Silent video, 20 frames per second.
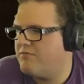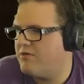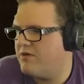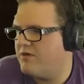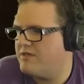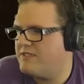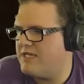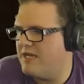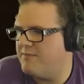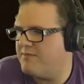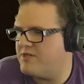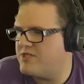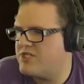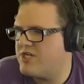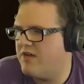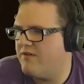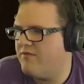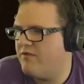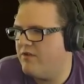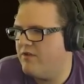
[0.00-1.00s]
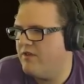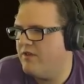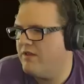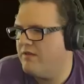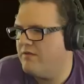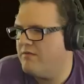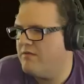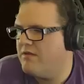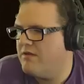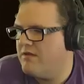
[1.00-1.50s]
Prototype a oh, shovel. Oh,
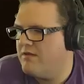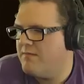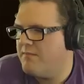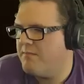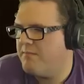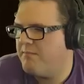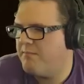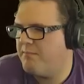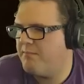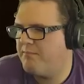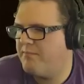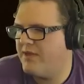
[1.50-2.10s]
that's right.